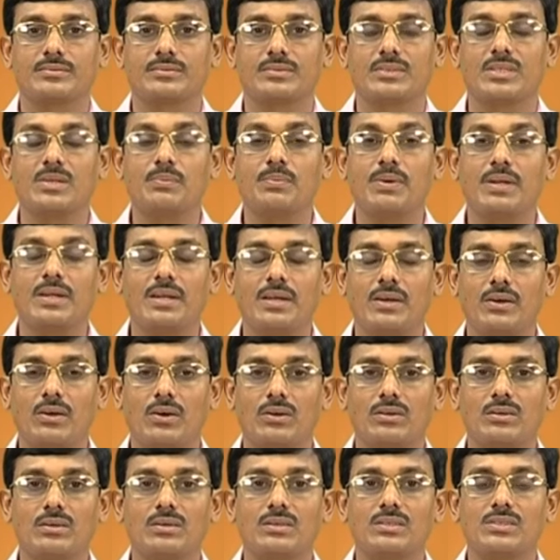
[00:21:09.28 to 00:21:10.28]
depending
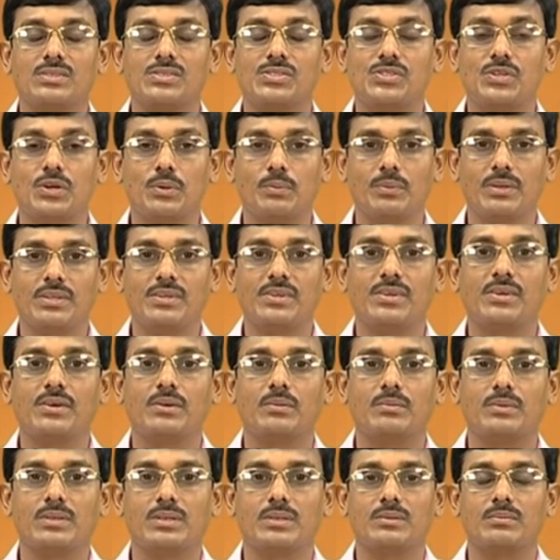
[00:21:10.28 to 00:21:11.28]
on the geometry
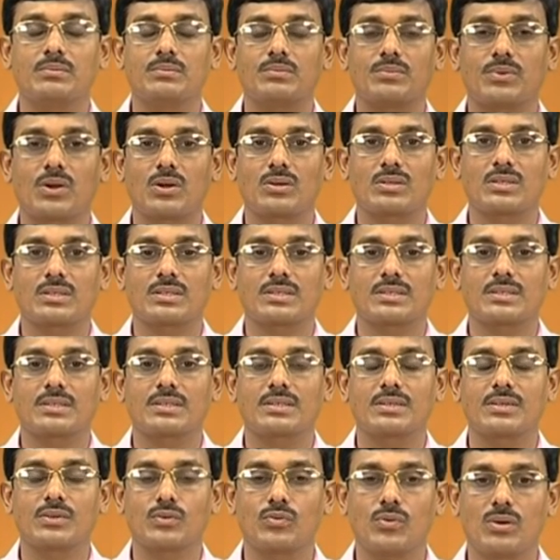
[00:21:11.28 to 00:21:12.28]
of the product
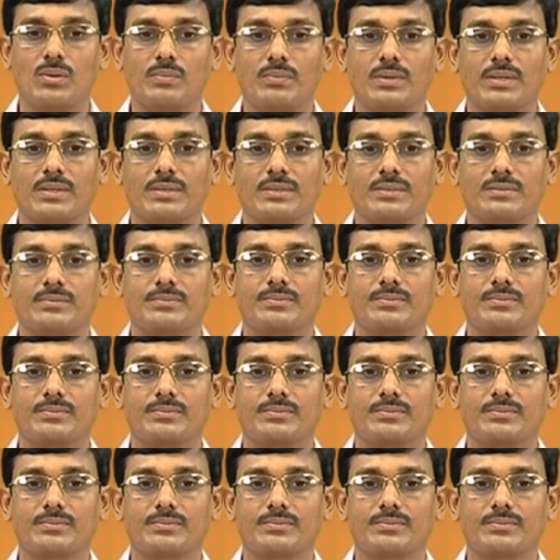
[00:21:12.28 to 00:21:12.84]
requirement.